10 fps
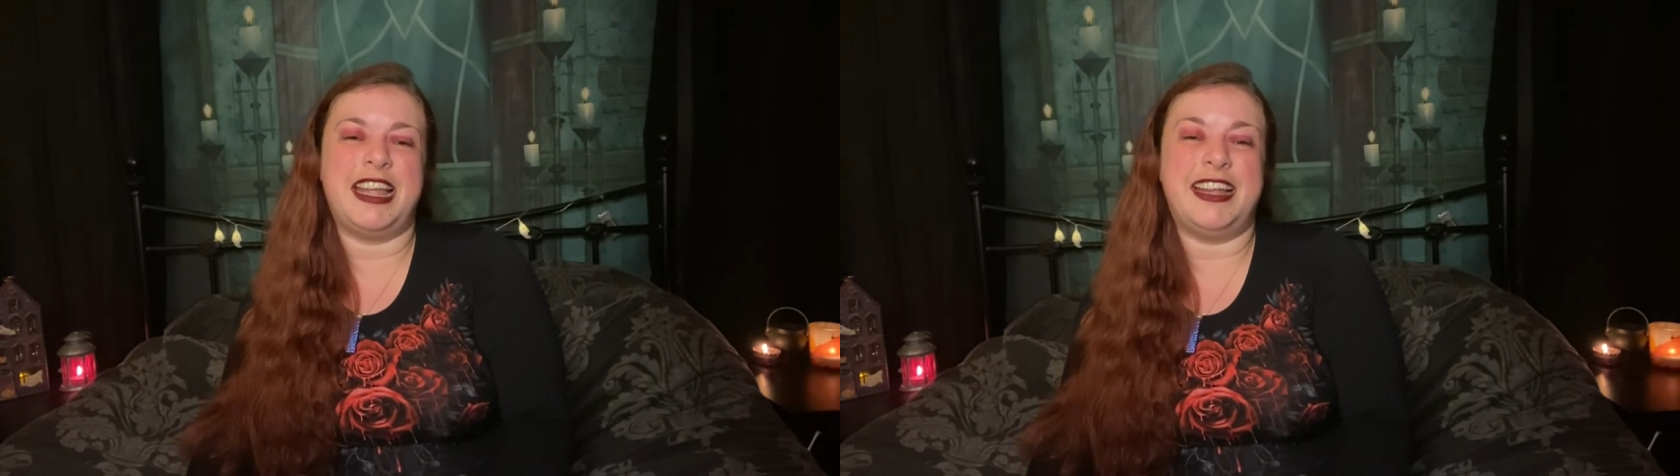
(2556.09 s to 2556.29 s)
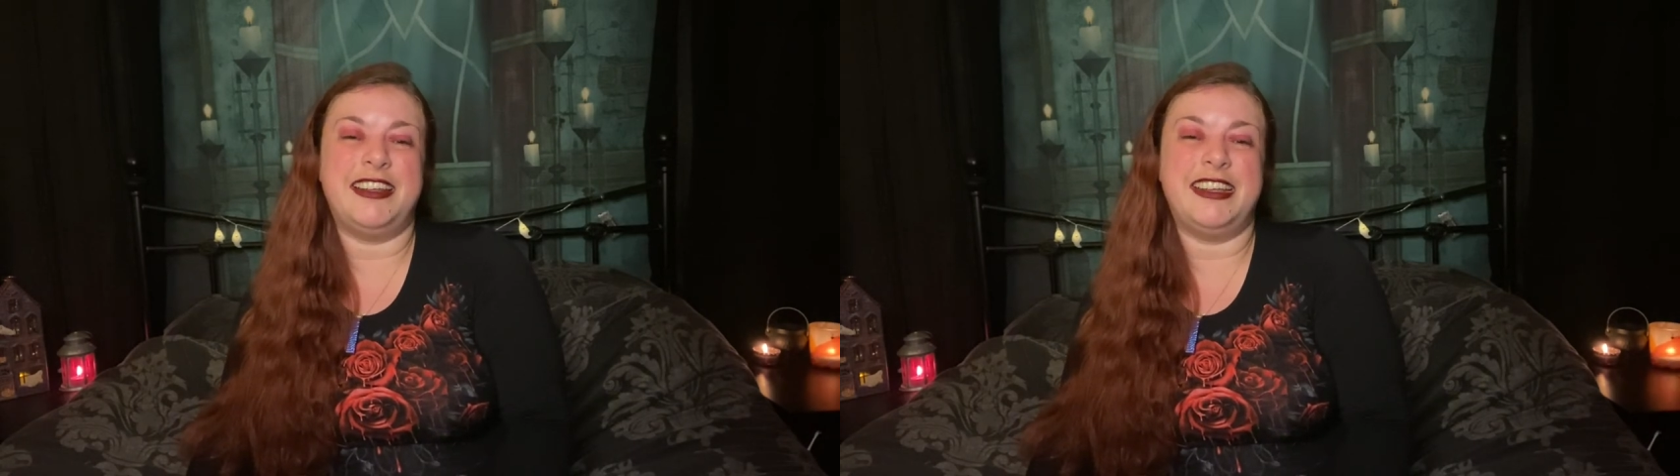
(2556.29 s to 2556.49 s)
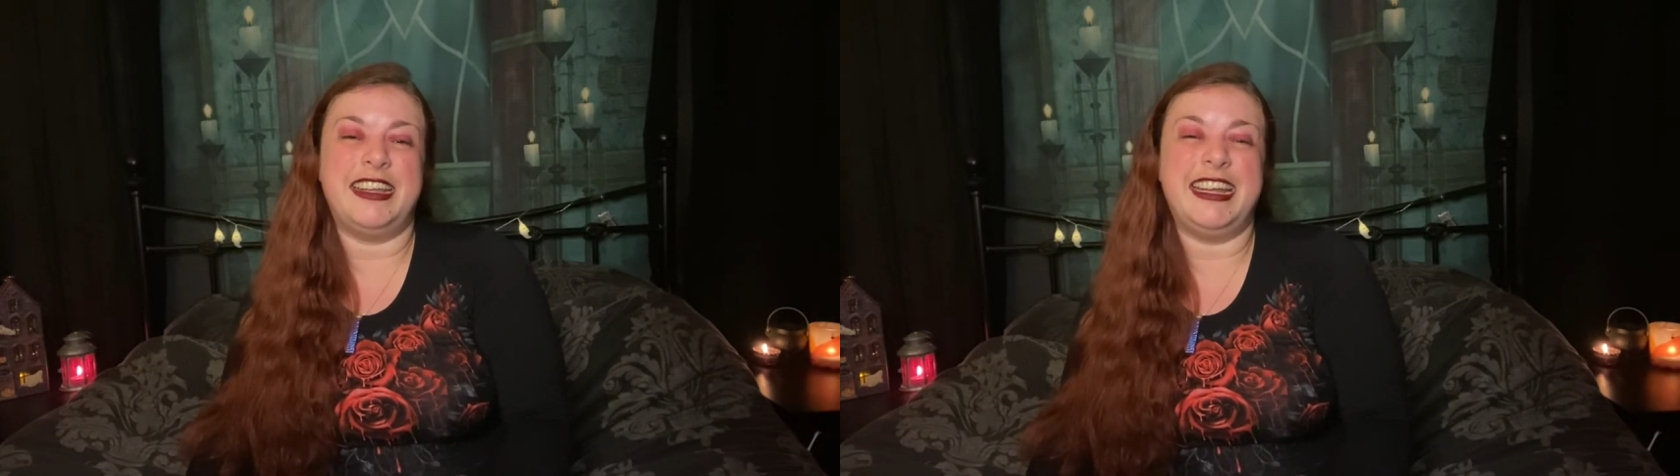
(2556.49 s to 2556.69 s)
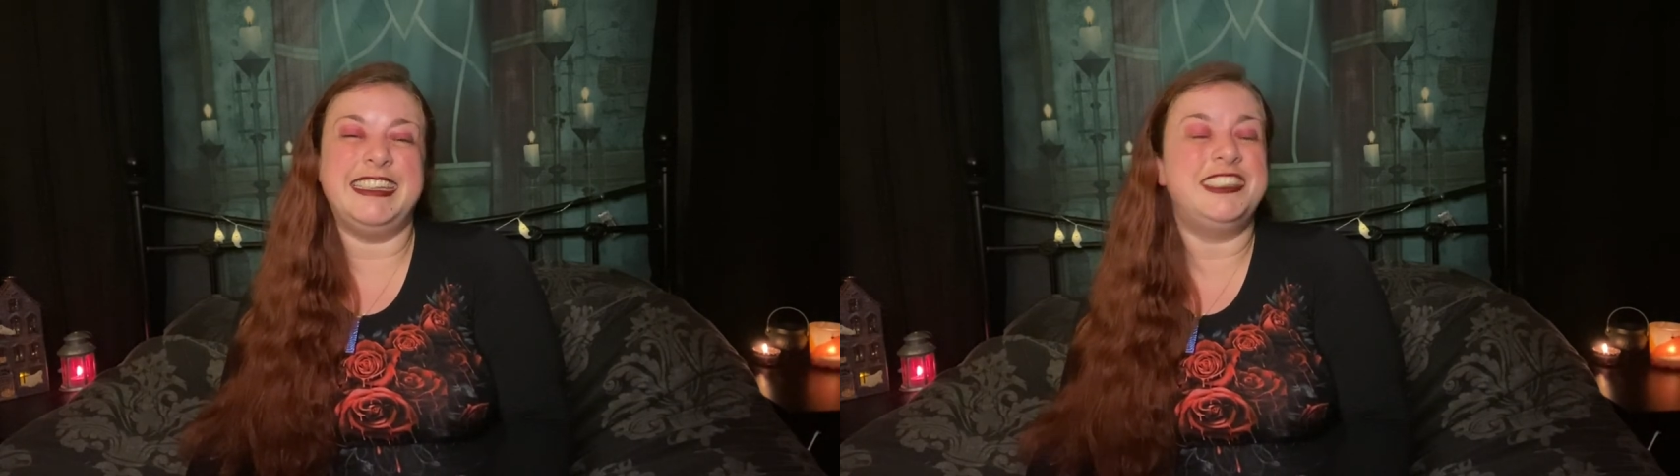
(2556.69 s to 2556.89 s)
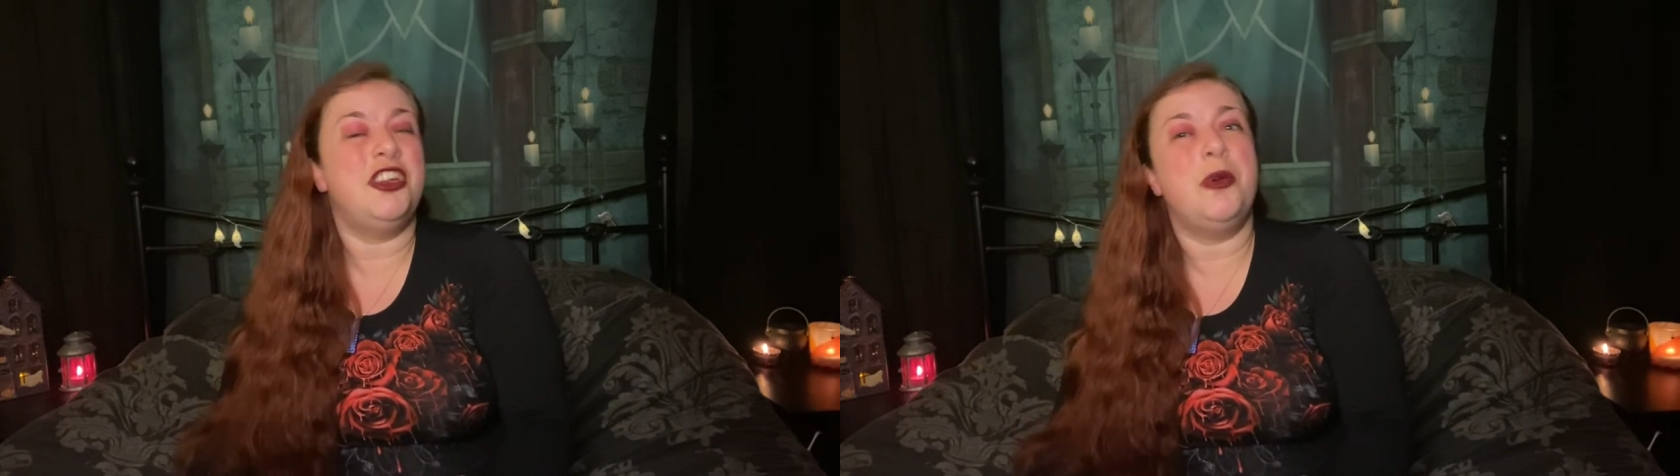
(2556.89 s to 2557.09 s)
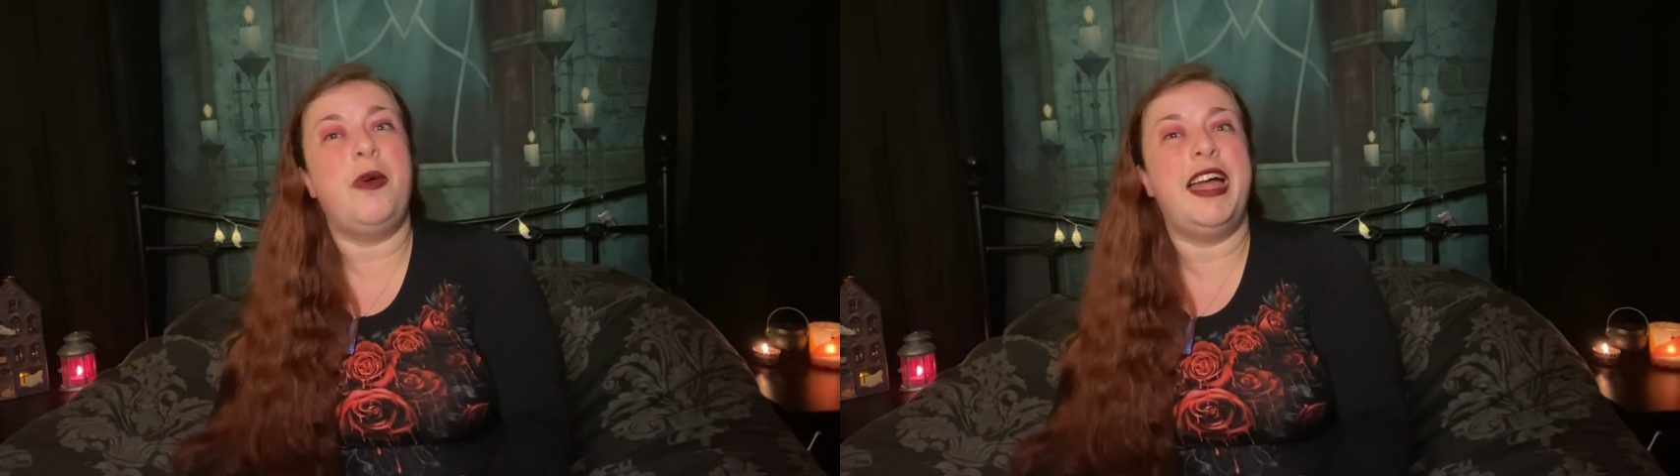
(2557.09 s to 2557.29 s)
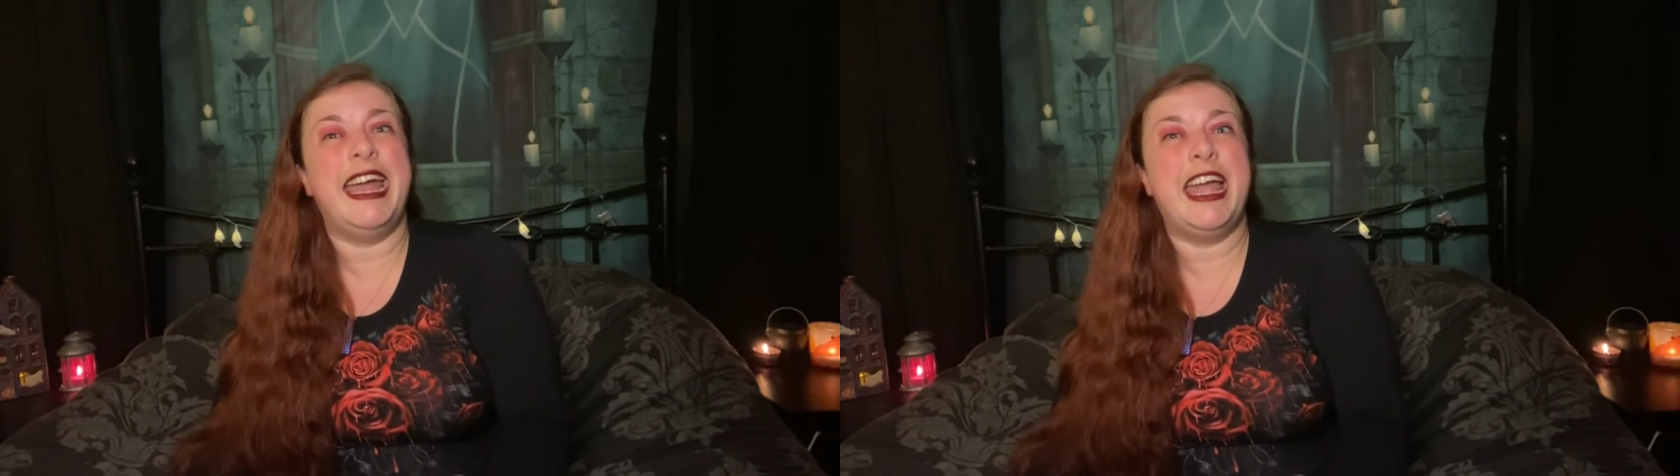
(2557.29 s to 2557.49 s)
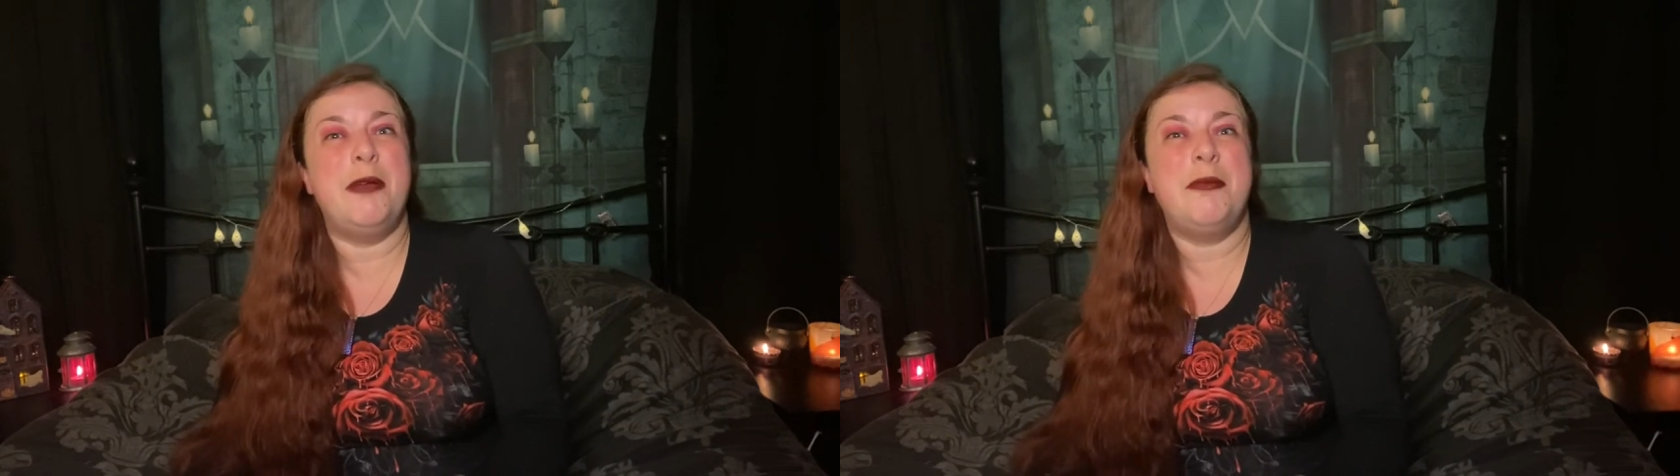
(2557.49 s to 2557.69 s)
that is who I
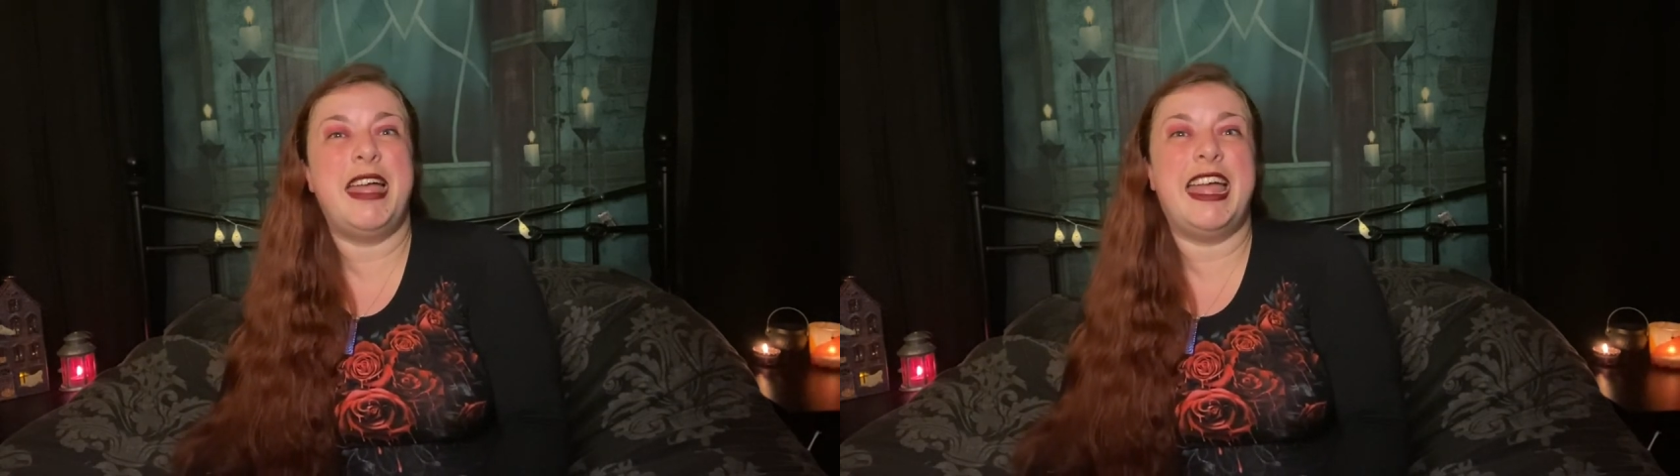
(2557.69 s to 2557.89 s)
am.